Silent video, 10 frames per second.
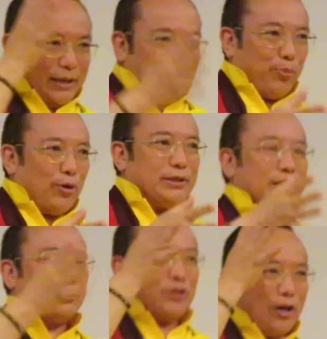
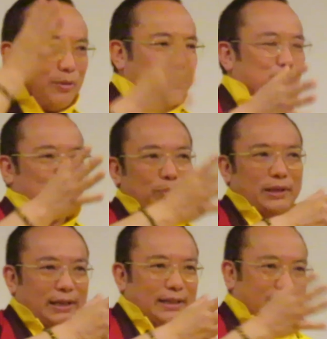importance of so
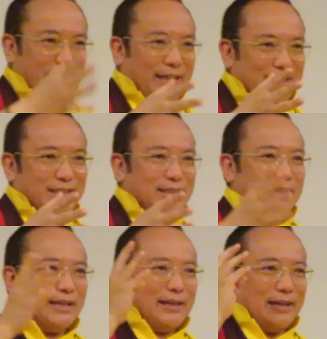many things
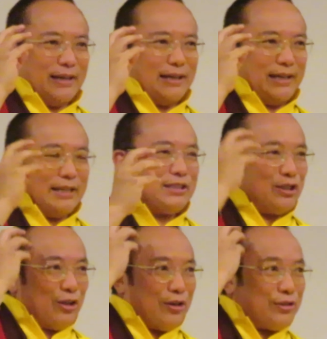is
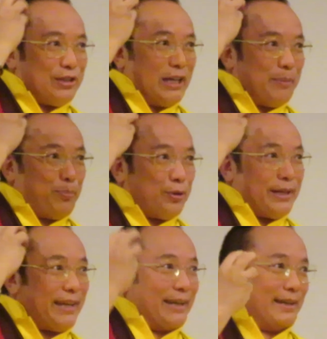not really put
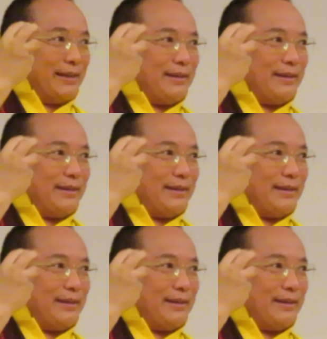in.